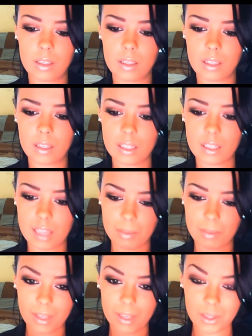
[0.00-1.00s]
and tap it,
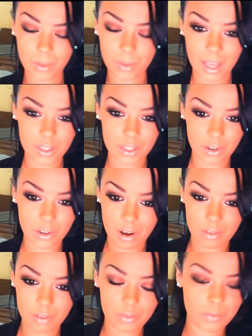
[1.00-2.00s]
the extra
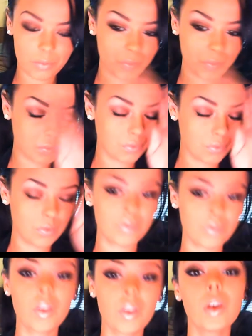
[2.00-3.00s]
off.
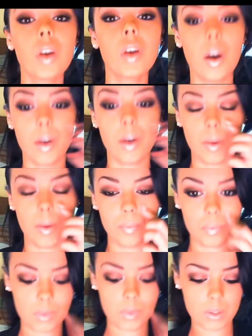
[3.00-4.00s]
Okay,
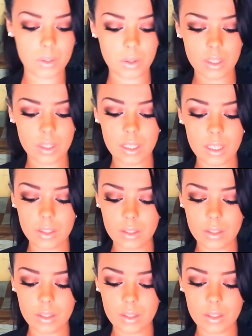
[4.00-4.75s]
so then